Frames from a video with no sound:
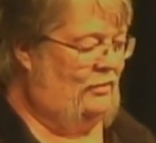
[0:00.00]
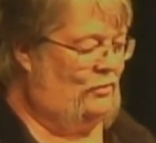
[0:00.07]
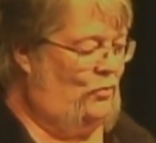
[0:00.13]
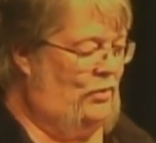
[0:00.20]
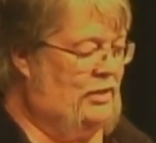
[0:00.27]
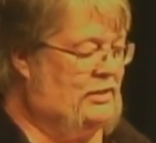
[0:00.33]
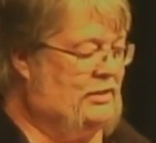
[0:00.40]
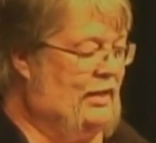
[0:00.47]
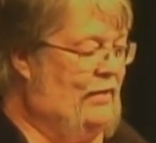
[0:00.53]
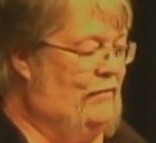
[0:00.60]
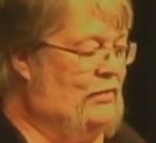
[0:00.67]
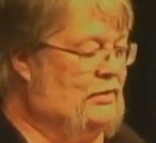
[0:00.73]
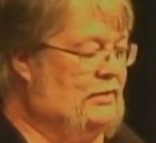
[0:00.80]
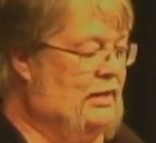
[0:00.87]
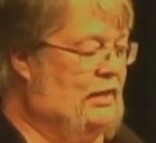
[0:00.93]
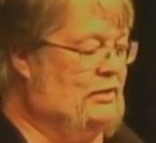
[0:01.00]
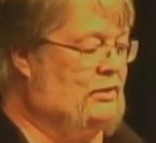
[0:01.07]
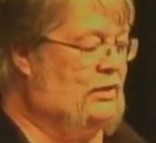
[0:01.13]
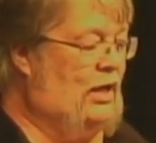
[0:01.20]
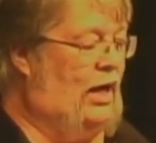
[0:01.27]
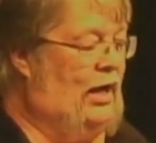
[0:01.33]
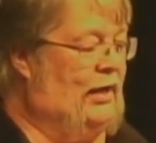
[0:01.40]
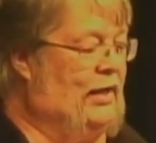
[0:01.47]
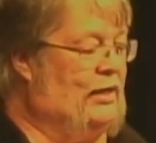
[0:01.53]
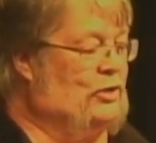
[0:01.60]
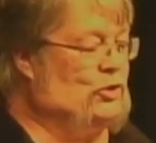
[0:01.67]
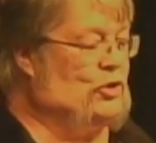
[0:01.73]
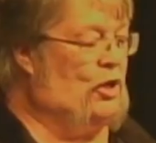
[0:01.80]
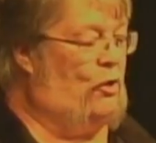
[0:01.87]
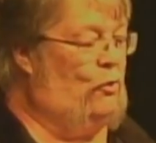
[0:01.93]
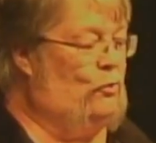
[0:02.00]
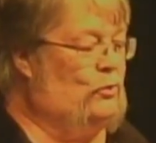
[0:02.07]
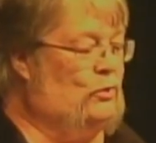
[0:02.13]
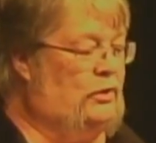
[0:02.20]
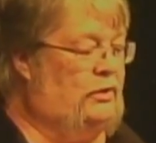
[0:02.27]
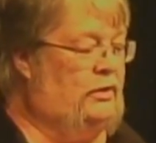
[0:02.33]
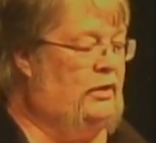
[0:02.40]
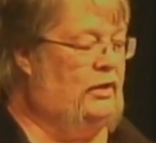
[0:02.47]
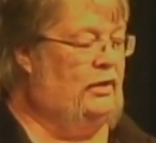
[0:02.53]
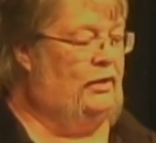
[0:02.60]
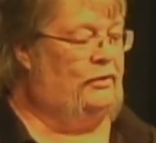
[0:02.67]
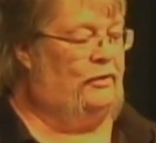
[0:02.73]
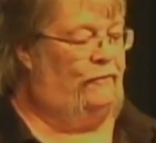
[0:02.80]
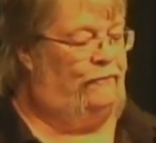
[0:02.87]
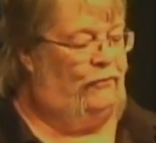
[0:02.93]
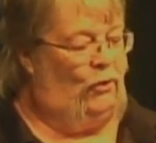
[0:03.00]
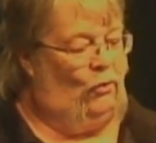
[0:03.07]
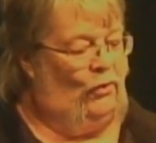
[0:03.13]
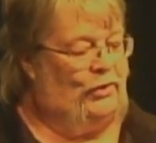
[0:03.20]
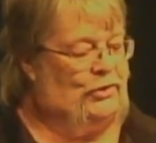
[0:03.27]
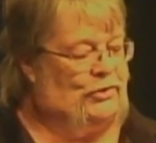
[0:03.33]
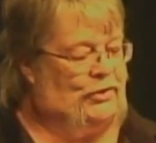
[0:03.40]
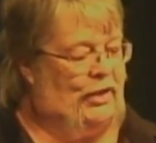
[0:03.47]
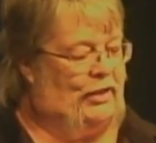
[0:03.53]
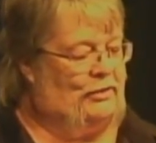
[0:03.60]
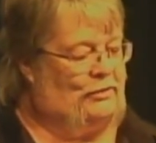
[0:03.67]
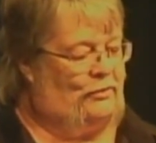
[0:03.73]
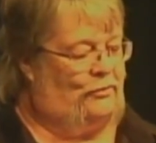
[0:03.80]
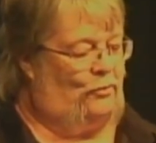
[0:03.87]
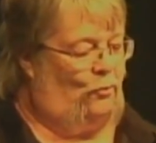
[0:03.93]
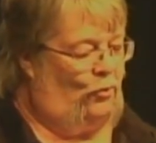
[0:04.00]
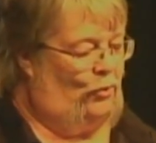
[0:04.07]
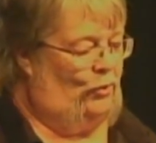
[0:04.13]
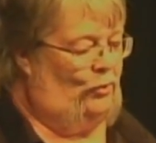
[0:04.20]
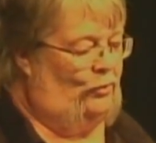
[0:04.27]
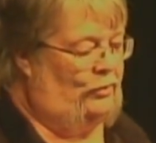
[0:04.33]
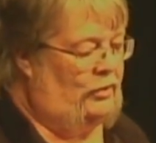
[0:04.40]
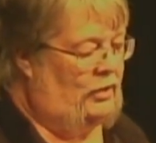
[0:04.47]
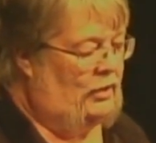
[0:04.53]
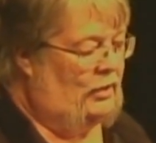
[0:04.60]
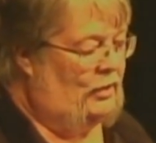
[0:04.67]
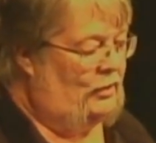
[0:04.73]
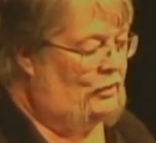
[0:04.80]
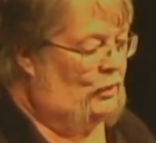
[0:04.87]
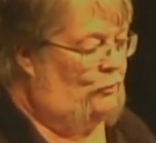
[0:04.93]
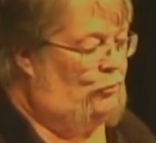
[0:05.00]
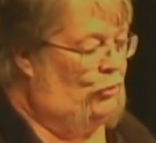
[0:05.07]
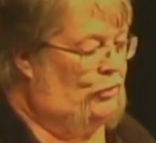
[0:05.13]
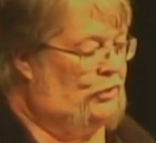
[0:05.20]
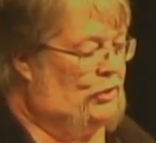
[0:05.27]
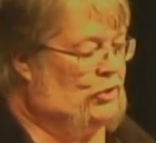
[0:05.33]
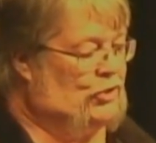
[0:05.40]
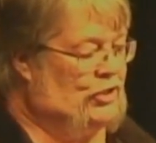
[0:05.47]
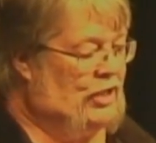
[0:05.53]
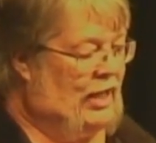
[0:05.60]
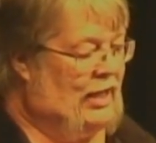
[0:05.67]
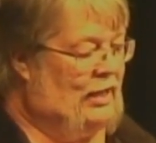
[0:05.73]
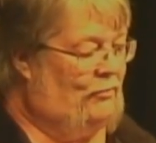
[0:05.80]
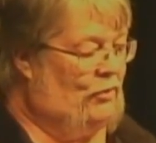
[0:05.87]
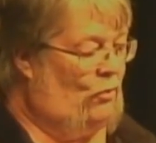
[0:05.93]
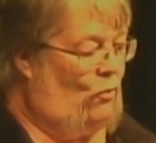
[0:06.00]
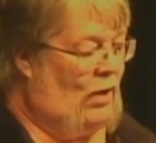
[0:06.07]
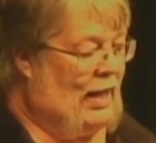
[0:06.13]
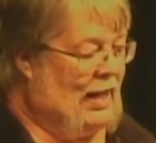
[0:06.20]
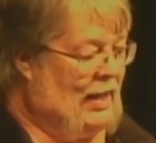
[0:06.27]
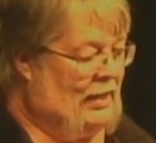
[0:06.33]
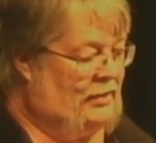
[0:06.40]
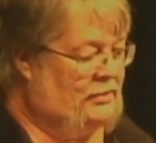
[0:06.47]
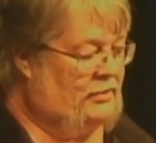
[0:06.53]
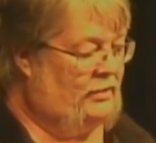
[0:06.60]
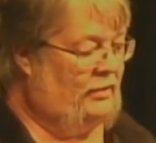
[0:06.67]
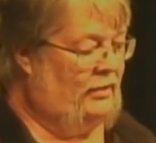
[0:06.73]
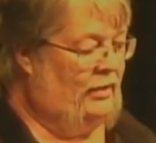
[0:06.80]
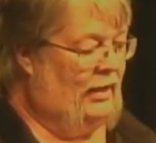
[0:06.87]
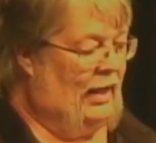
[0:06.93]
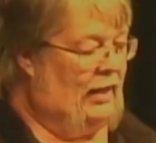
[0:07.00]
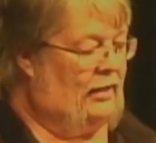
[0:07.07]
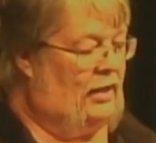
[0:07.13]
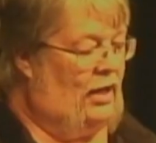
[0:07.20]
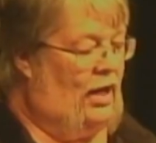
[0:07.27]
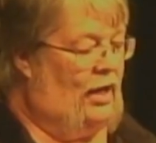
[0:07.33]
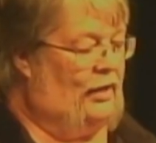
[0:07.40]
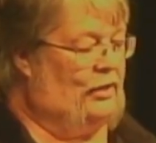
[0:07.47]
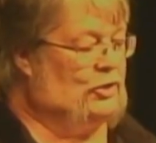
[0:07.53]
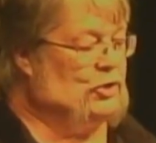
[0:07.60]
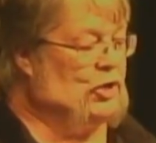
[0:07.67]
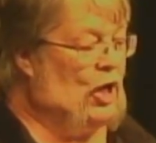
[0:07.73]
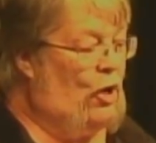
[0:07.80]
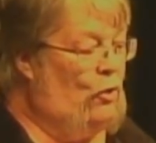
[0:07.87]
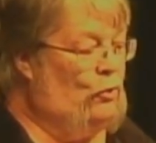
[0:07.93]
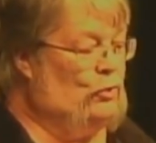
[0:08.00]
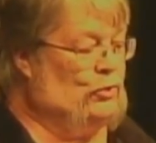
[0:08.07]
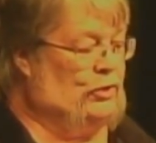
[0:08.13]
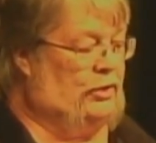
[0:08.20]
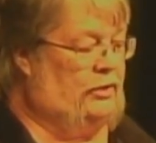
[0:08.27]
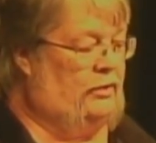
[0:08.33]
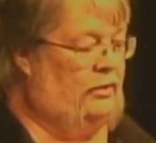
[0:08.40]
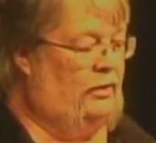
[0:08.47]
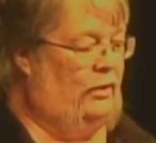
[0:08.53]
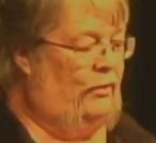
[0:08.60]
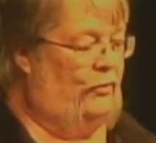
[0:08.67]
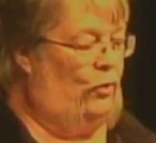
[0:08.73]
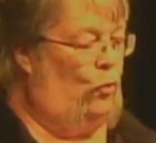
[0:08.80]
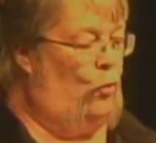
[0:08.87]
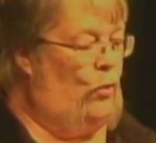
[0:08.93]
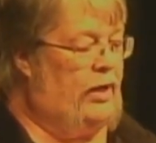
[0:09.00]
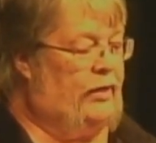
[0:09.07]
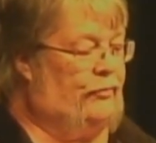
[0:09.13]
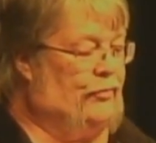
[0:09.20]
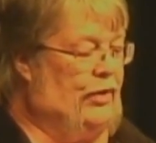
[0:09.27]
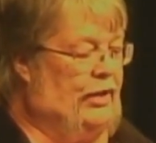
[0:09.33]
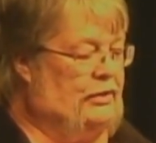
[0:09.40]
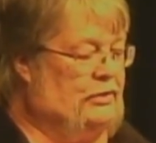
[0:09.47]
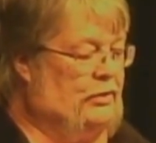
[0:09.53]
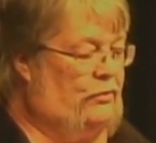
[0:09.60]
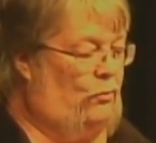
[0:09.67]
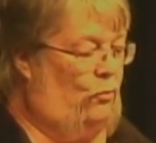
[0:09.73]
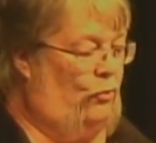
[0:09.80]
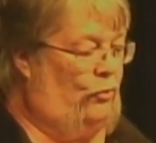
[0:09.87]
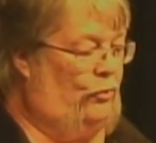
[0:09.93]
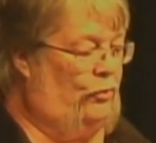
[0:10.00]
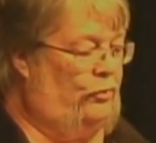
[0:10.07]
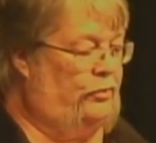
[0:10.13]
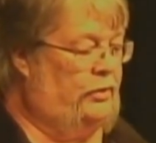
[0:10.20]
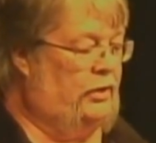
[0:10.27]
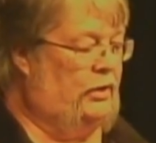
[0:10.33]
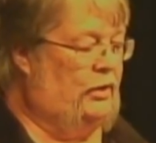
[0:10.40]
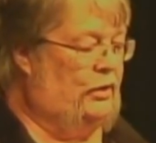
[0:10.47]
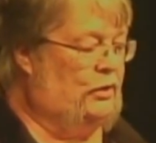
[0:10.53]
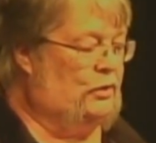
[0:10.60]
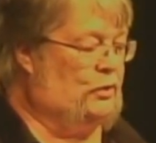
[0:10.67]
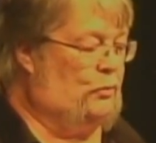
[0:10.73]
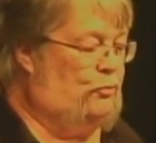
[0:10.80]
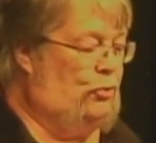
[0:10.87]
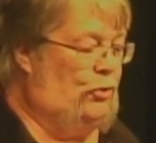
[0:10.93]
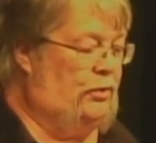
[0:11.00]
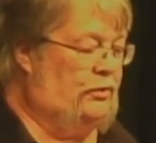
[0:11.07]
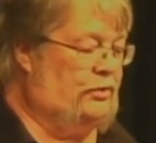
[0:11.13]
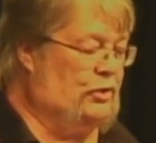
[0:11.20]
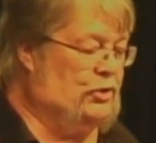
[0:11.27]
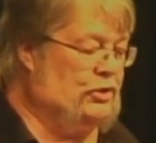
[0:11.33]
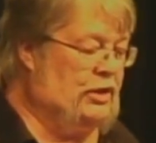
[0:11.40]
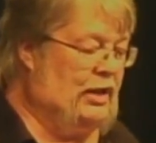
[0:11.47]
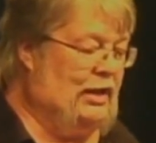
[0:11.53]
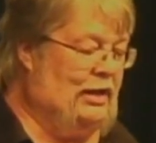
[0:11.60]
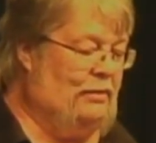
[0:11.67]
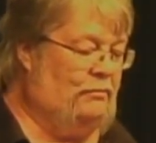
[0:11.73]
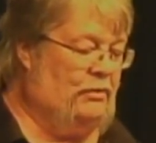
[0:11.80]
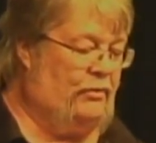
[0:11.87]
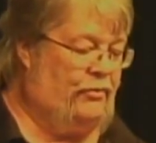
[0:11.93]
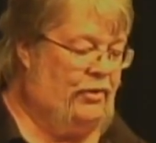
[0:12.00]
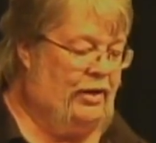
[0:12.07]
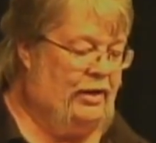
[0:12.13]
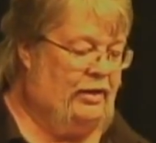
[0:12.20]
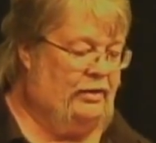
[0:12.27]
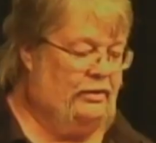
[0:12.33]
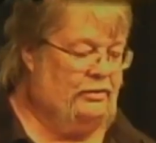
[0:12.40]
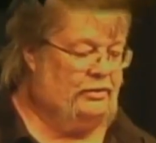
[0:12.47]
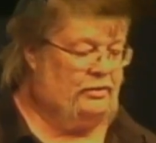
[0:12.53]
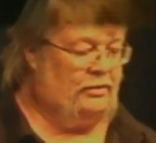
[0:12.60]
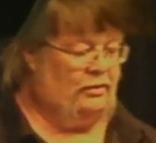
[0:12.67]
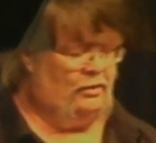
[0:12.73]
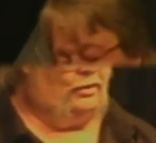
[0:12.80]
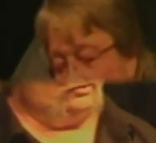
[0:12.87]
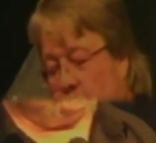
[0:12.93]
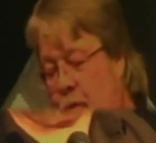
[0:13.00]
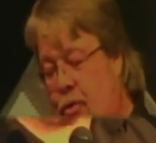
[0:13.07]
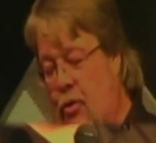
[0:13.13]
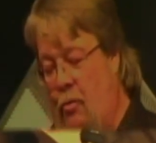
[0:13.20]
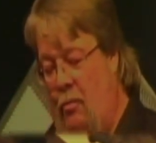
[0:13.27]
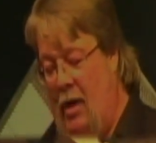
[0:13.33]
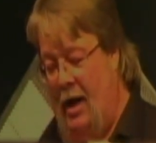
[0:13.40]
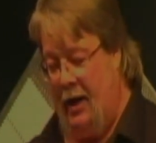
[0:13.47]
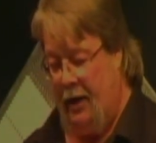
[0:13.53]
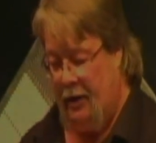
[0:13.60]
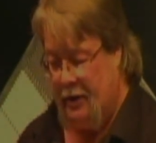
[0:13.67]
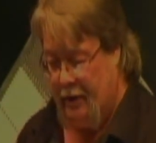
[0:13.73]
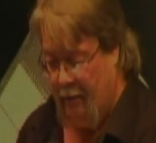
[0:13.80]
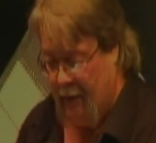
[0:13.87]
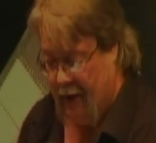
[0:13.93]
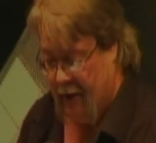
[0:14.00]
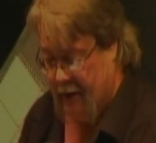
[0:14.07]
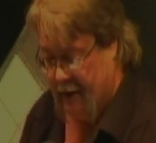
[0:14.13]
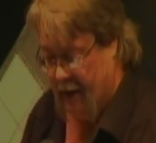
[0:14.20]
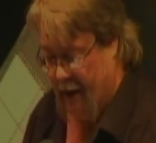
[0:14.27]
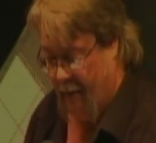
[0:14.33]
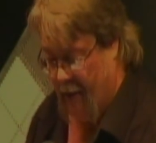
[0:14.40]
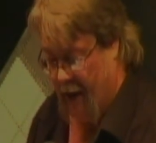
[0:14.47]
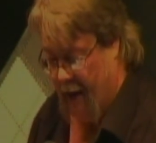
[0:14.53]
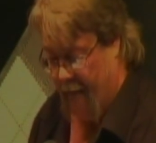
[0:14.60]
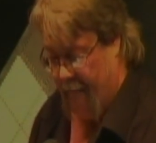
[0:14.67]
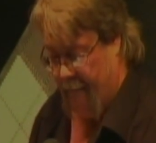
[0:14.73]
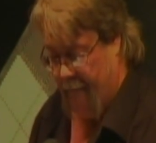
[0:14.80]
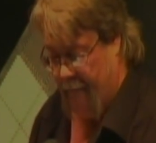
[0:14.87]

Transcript: 27 says, God has chosen the foolish things of the world to put to shame the wise, and God has chosen the weak things of the world to put to shame the things which are mighty. Somebody say amen. Amen.